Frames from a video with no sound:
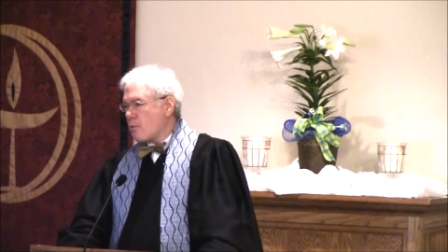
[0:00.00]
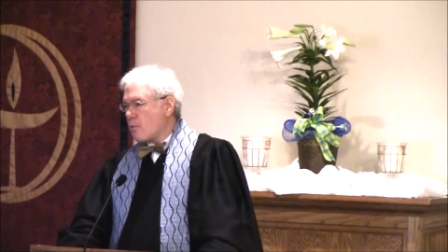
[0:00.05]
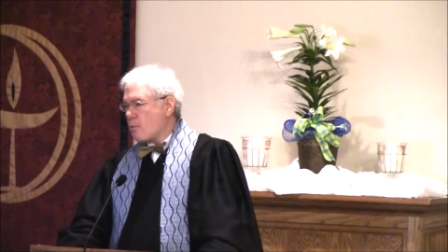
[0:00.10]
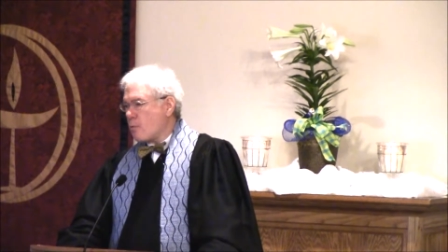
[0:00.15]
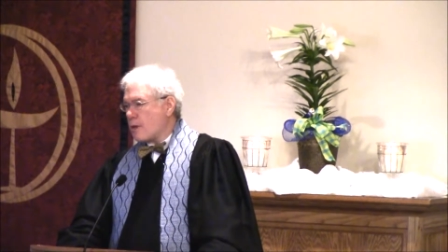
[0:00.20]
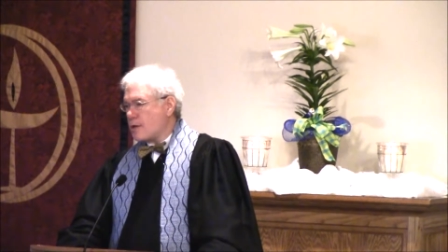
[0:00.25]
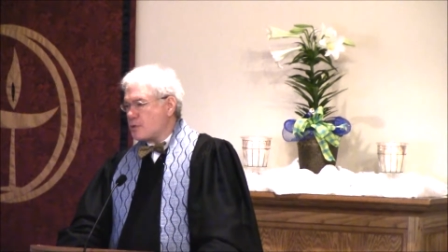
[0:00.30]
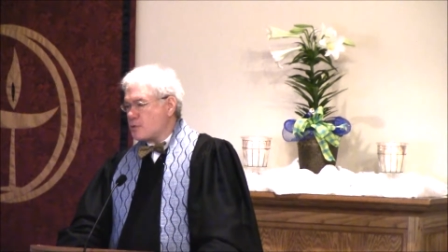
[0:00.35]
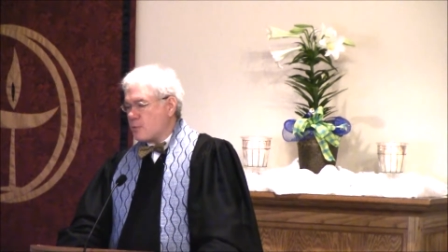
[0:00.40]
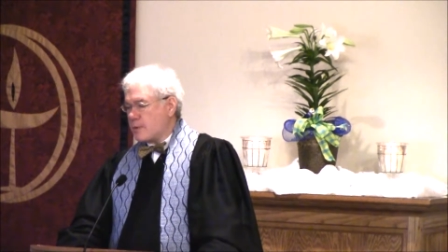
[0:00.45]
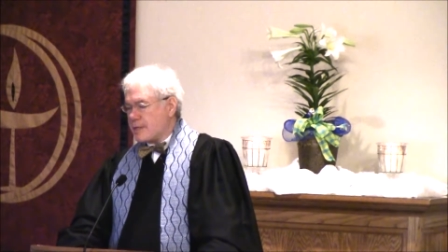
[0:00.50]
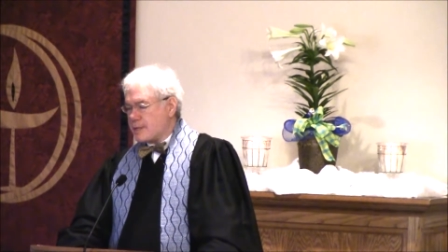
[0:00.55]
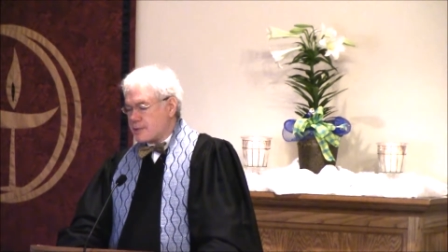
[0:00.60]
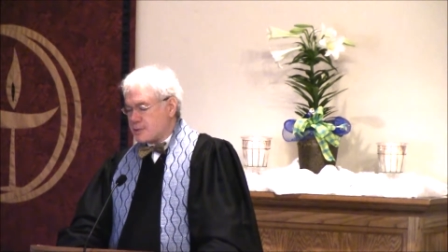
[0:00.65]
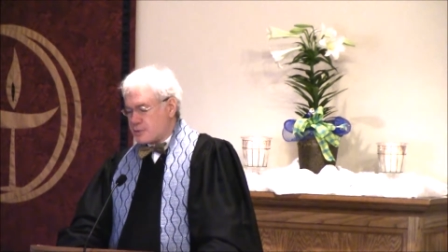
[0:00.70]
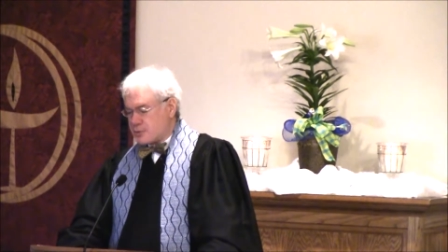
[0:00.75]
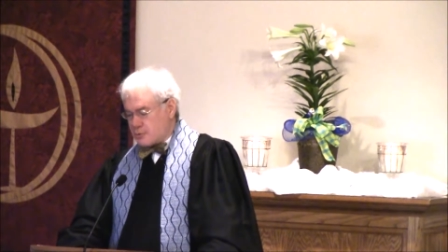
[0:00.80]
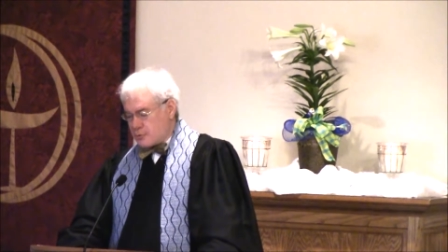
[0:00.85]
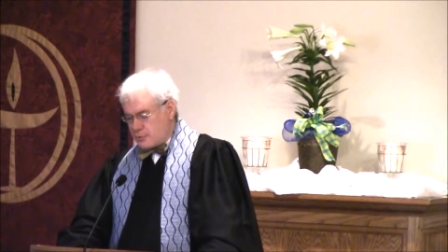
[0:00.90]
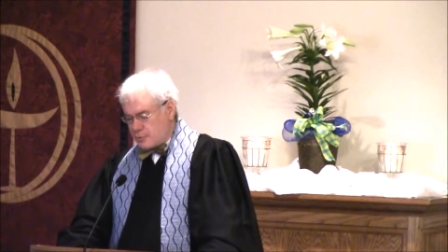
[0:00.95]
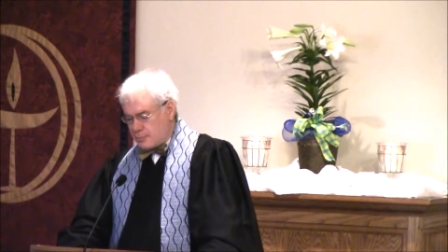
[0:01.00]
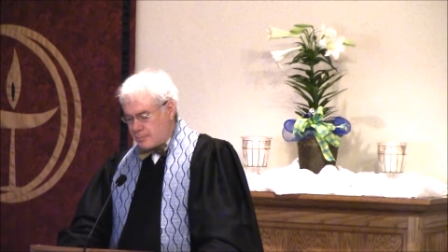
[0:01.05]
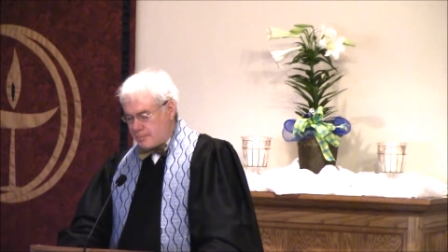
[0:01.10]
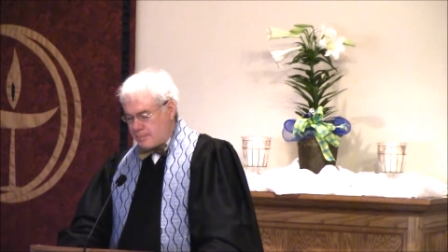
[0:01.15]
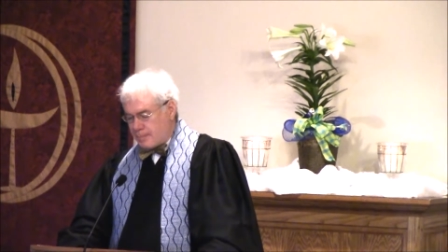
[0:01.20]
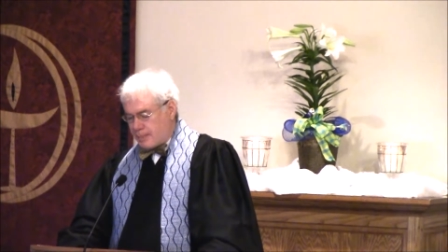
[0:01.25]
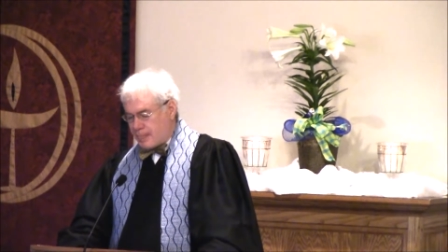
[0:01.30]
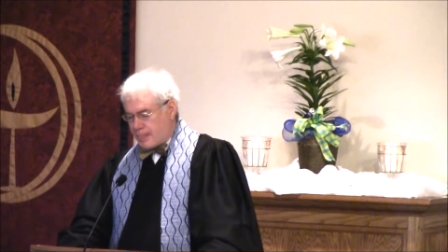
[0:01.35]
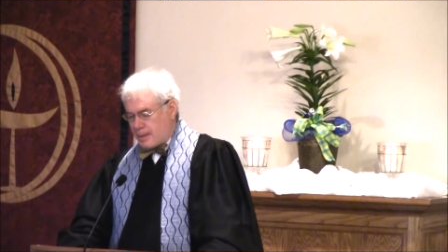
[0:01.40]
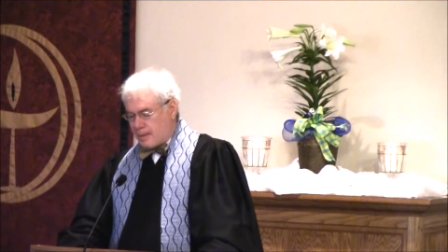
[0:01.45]
which we
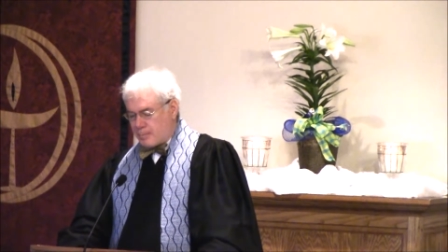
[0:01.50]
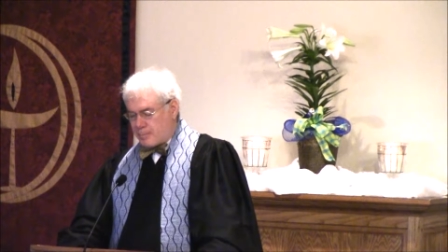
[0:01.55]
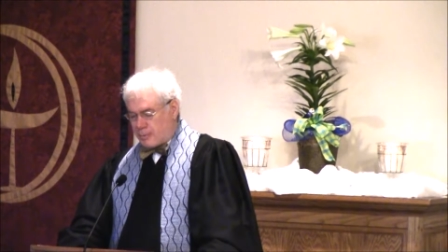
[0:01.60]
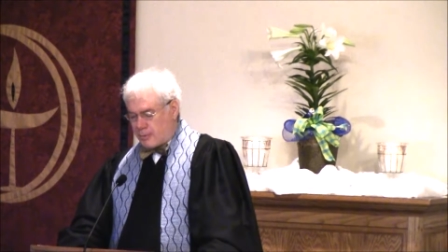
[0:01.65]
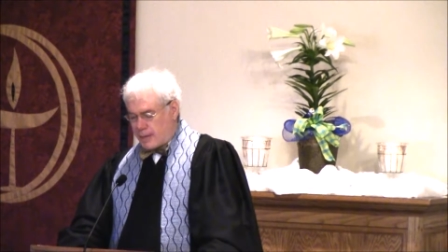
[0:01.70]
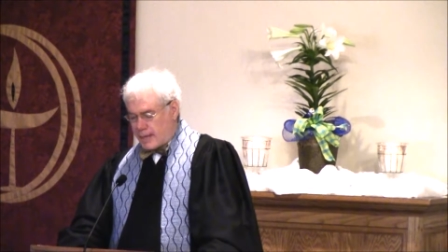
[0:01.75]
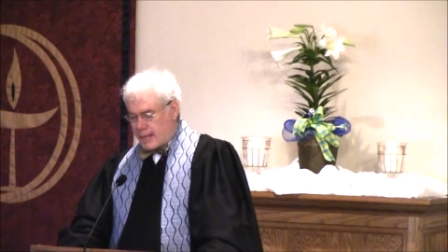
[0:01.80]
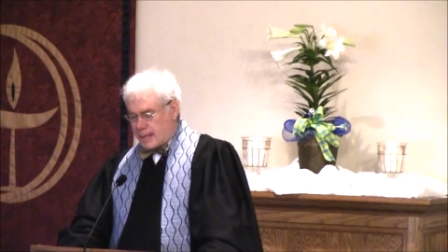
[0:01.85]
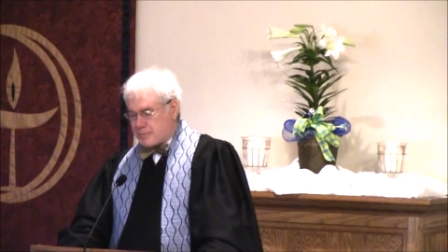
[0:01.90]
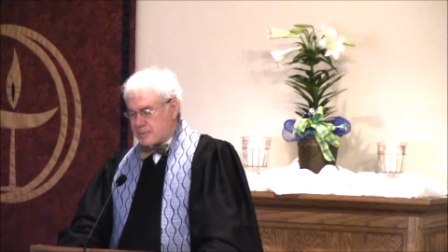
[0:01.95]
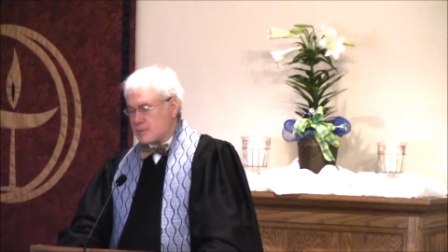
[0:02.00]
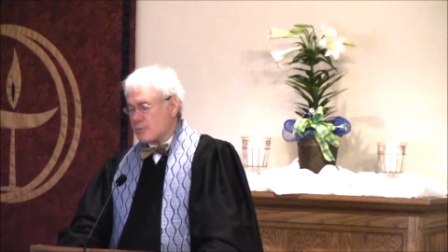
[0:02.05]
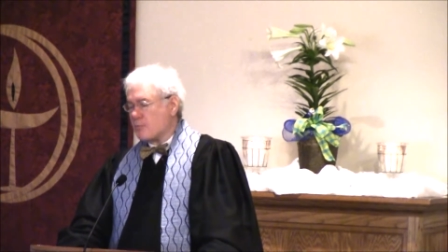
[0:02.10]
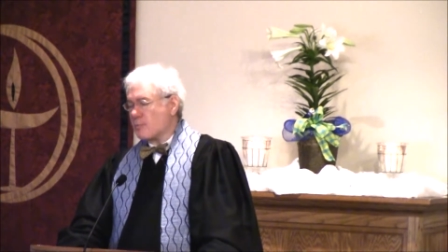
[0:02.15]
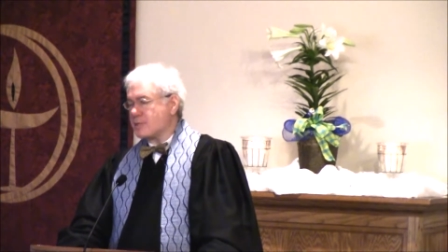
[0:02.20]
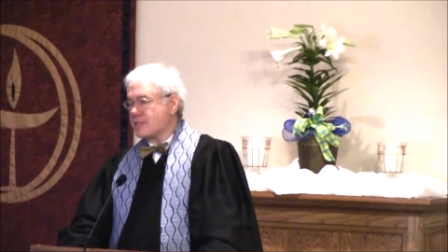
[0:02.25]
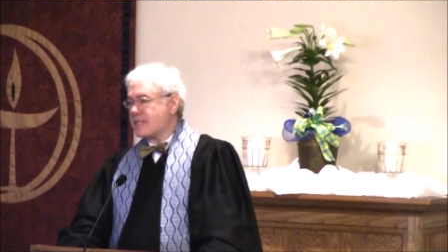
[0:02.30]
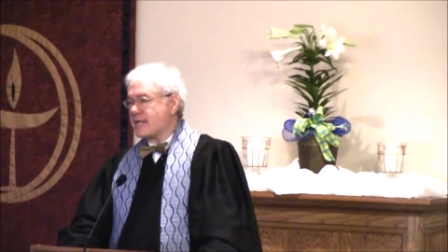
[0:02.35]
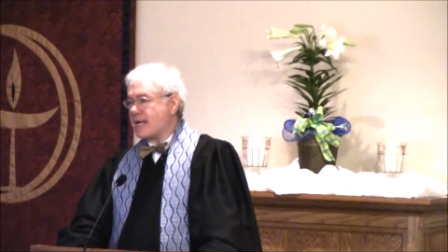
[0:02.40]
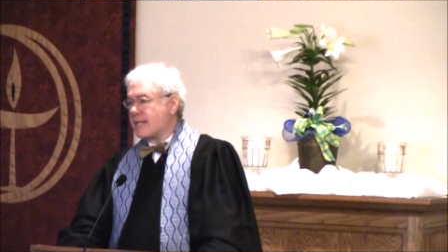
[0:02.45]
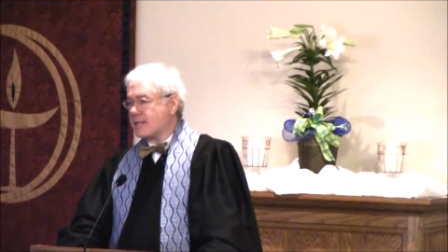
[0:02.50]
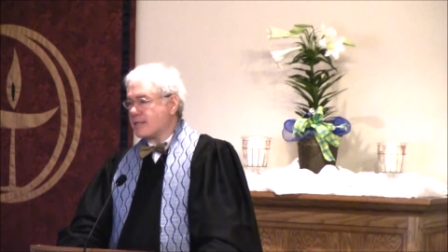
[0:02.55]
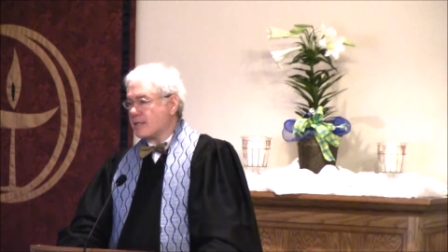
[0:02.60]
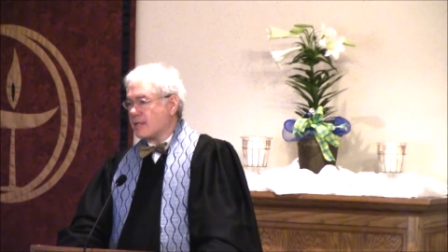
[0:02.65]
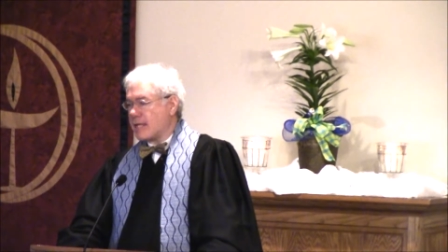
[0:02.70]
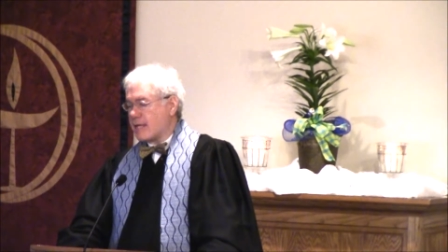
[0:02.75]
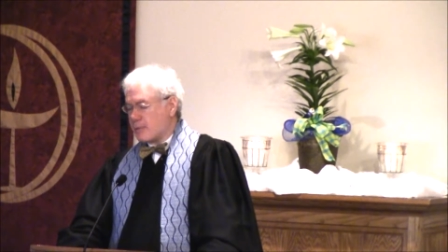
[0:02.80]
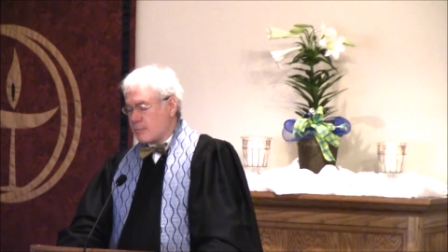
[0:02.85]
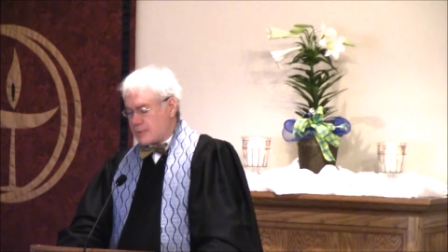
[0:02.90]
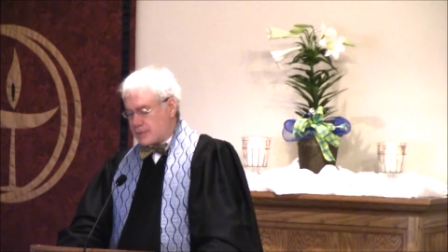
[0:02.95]
assume, perhaps, was not the
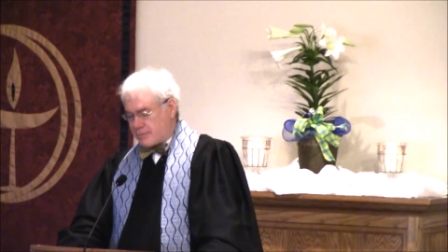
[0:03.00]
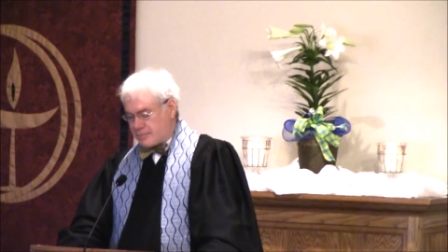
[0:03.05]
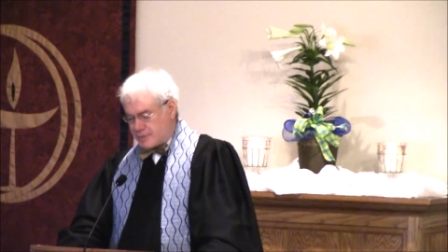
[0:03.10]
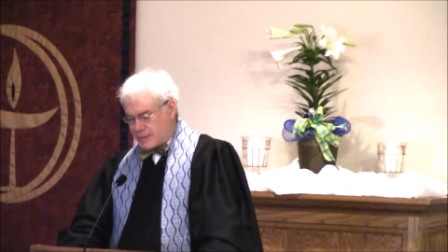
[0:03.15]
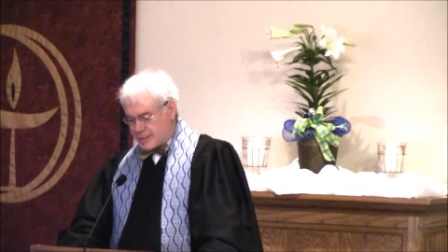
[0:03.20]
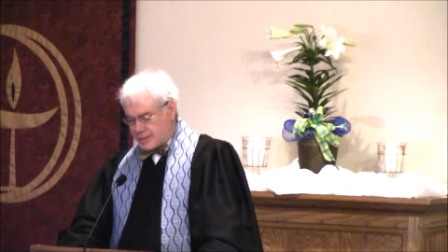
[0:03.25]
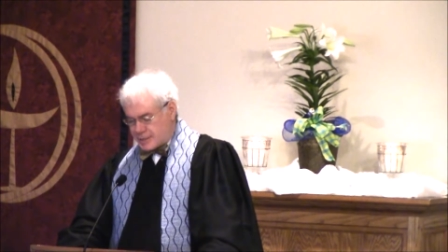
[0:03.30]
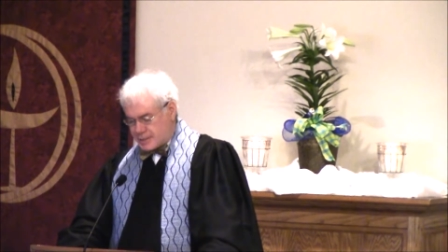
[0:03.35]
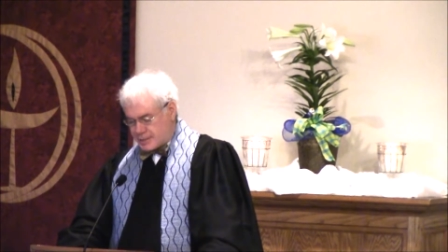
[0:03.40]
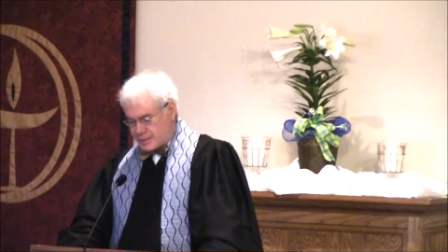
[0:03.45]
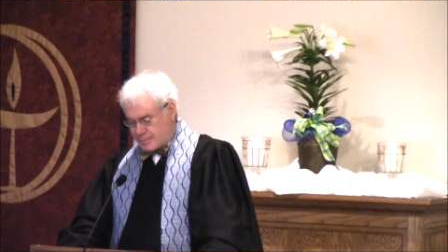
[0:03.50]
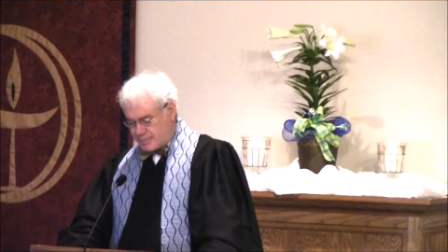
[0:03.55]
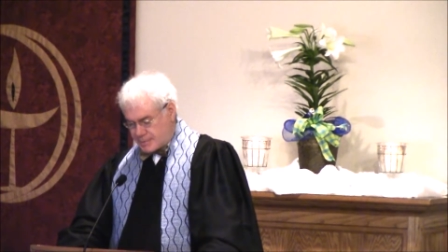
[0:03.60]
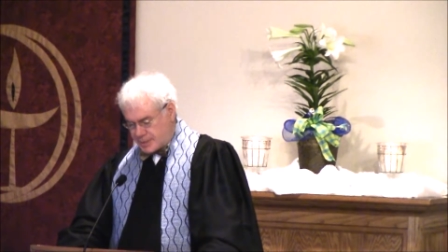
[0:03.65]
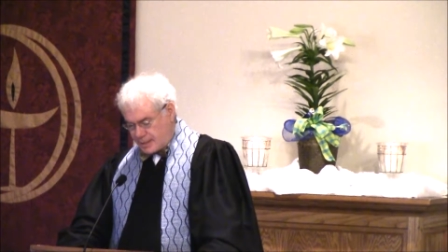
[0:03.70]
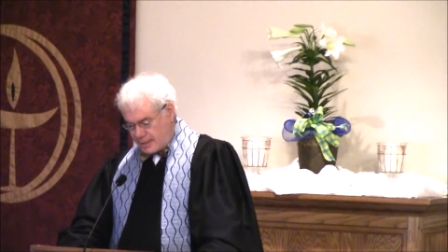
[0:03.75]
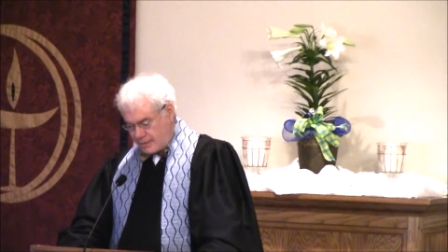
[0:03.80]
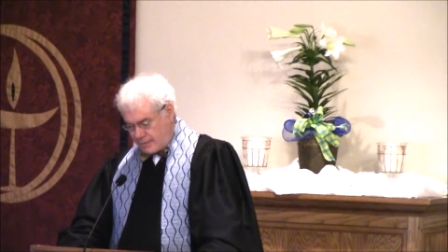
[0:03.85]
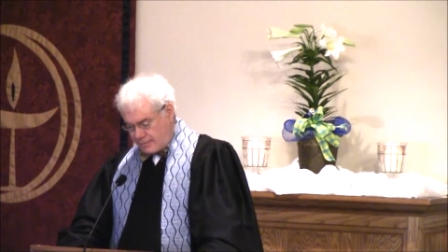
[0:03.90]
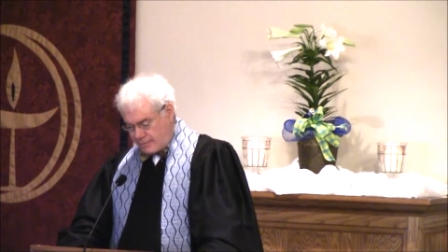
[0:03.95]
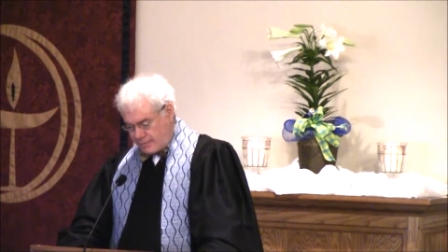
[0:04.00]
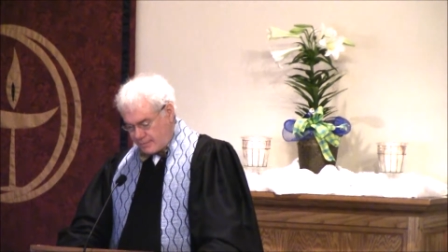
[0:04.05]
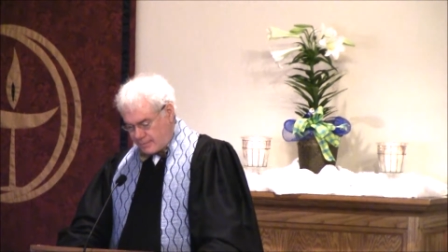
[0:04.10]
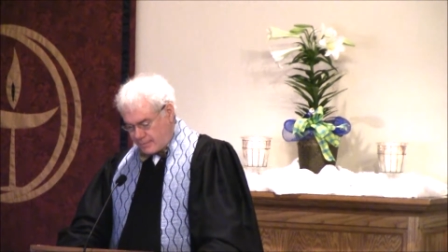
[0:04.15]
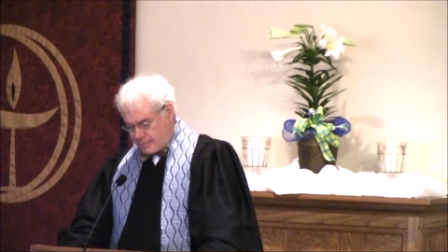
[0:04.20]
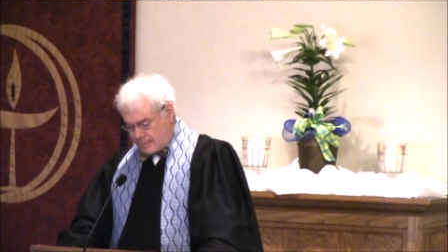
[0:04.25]
language of Jesus himself.